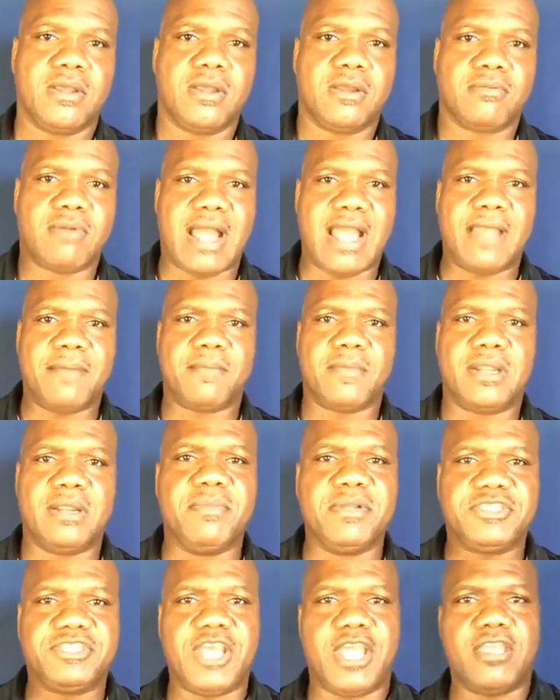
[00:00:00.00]
Right? Let
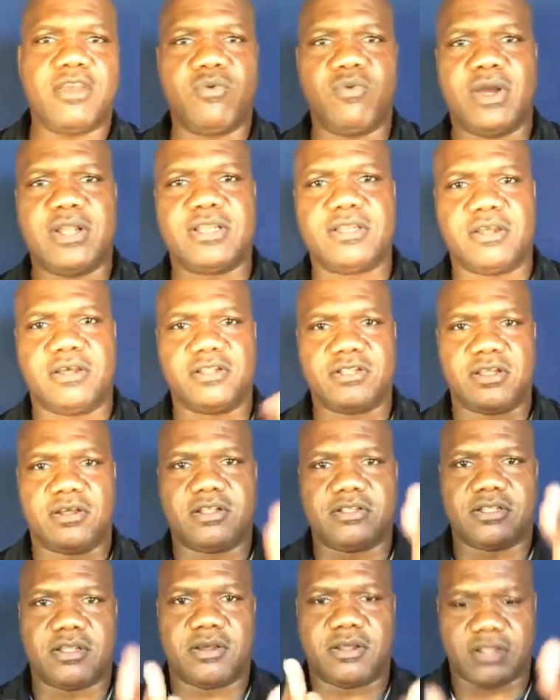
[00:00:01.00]
me tell you what the,
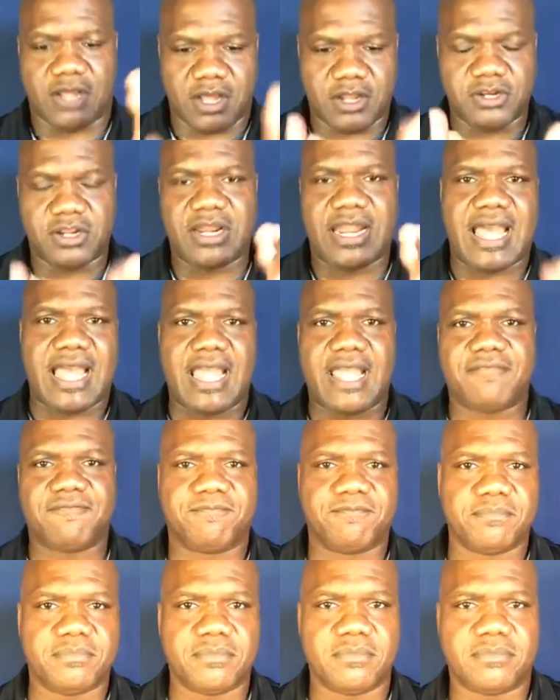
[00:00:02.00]
the, the underlying
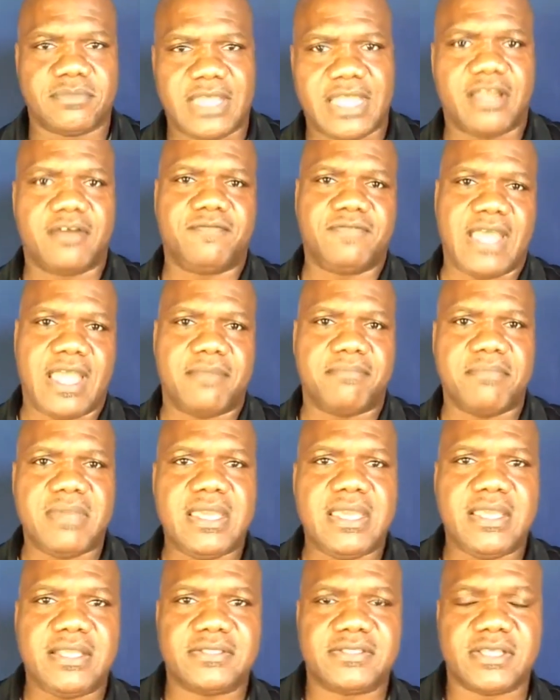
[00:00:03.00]
thing of that
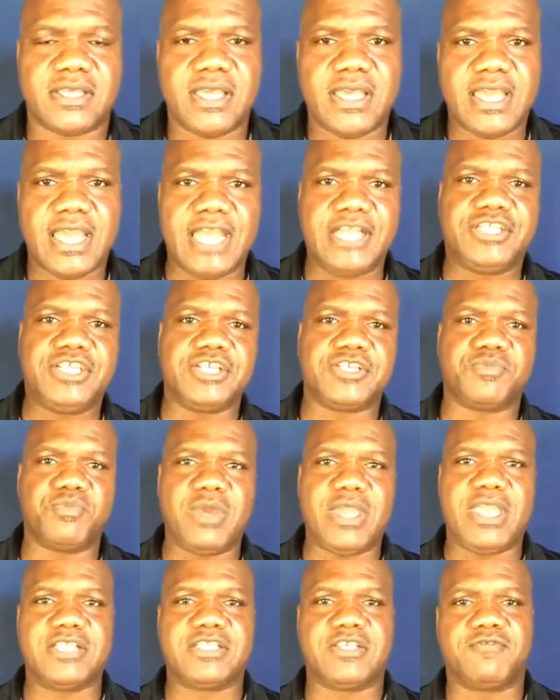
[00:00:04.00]
means. It just
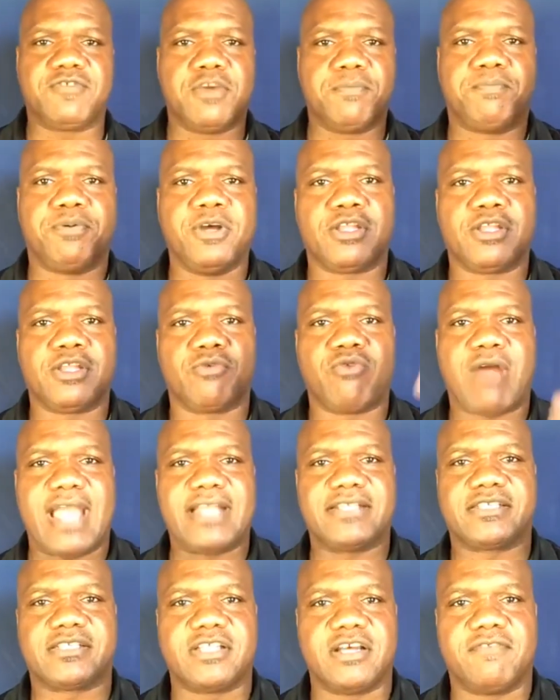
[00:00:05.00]
means if you put the
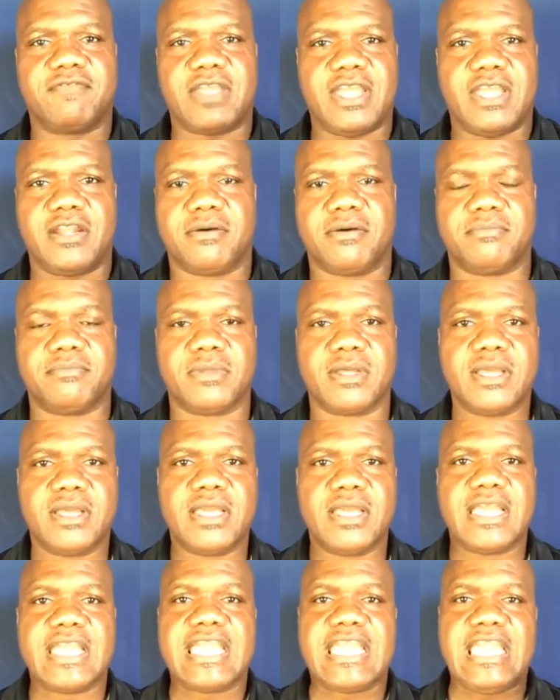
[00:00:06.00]
right stuff in them,
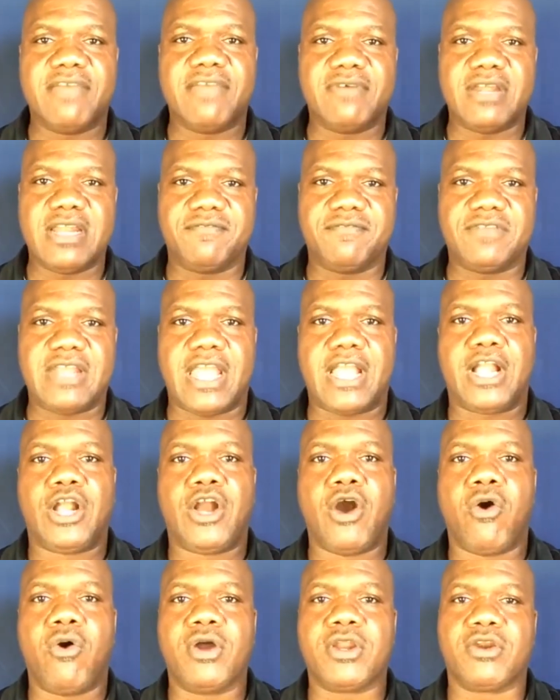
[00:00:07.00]
even if they
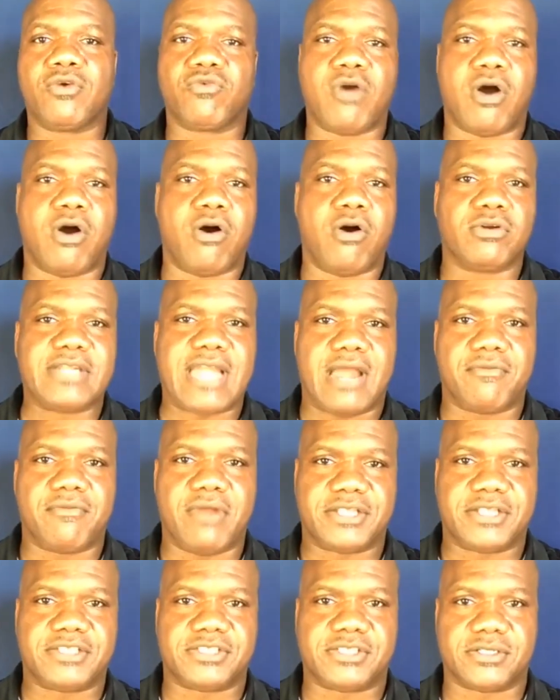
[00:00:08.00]
go in the wrong
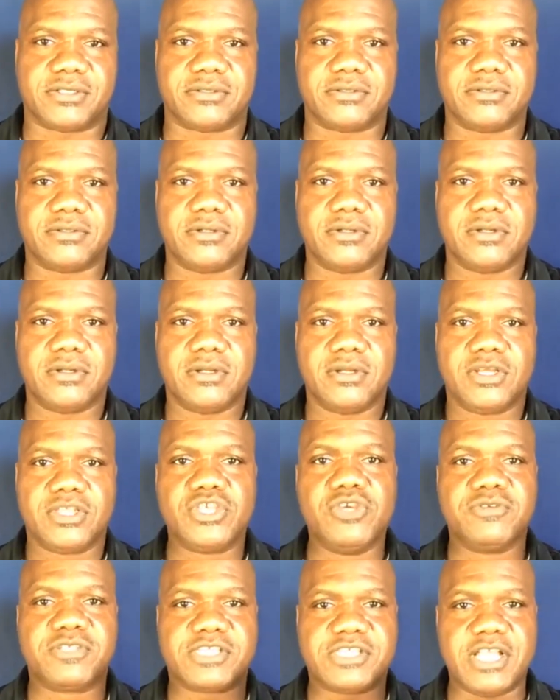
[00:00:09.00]
direction,
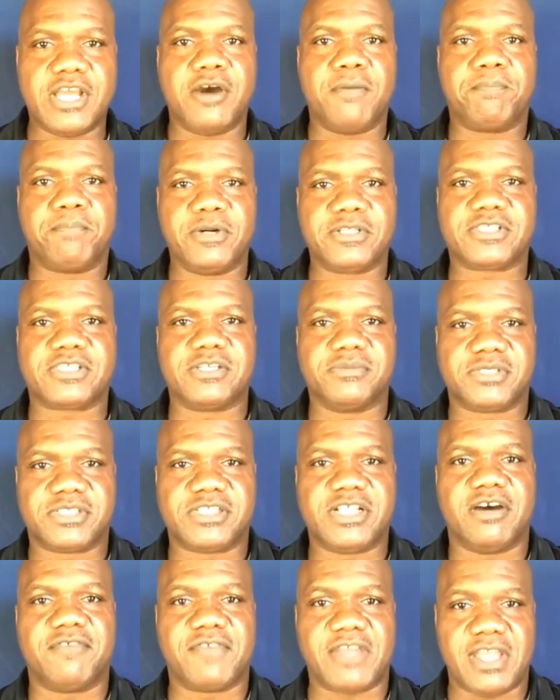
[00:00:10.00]
you still put some
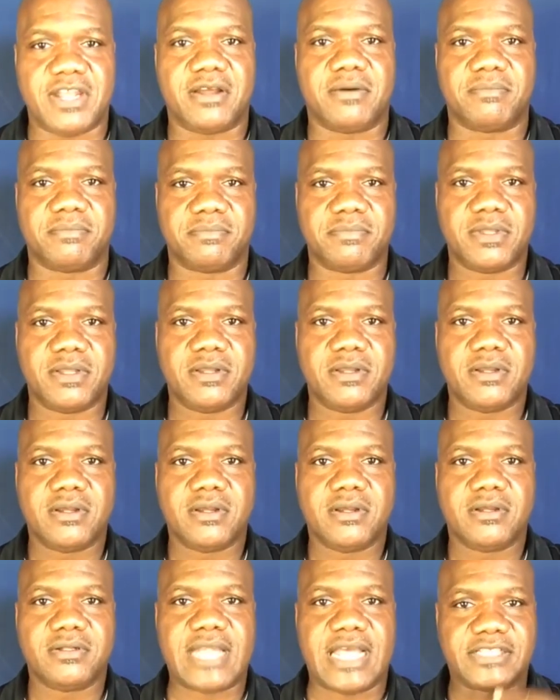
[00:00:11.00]
stuff in them
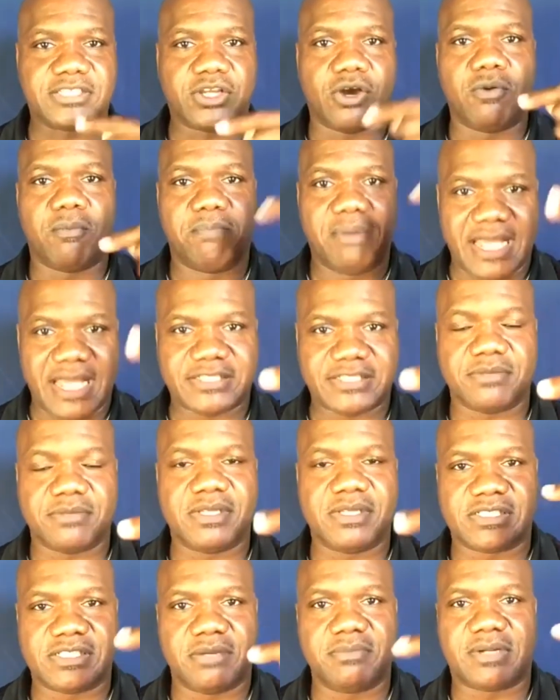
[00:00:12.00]
that's going to bless them
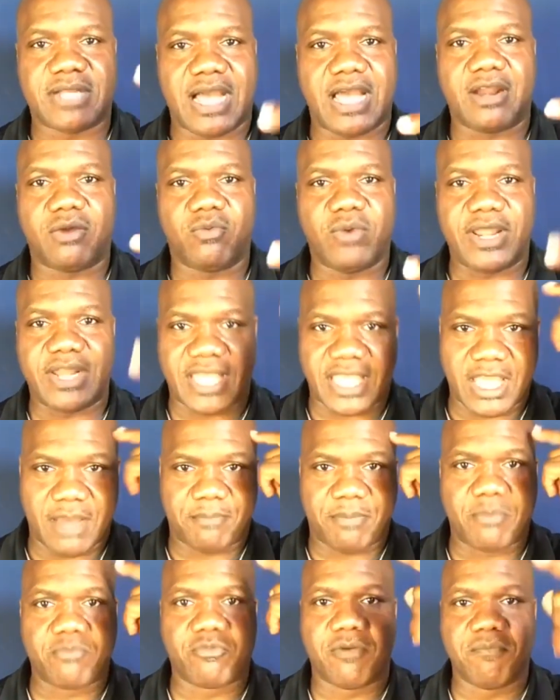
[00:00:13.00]
in some kind of way to
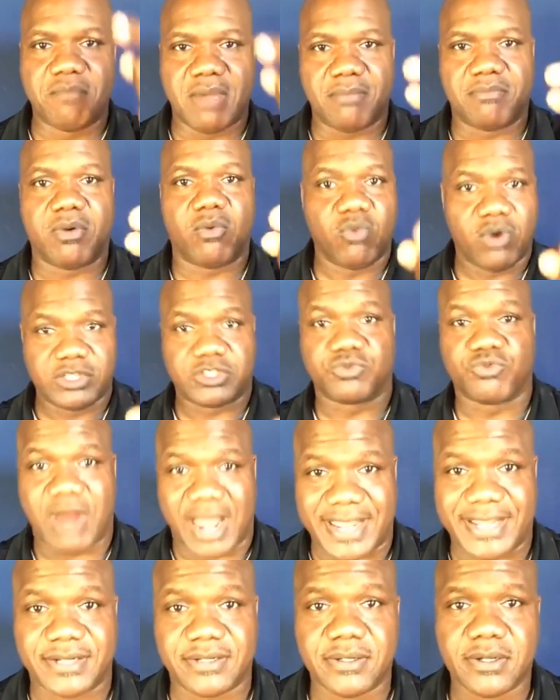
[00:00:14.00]
help them remember what's right.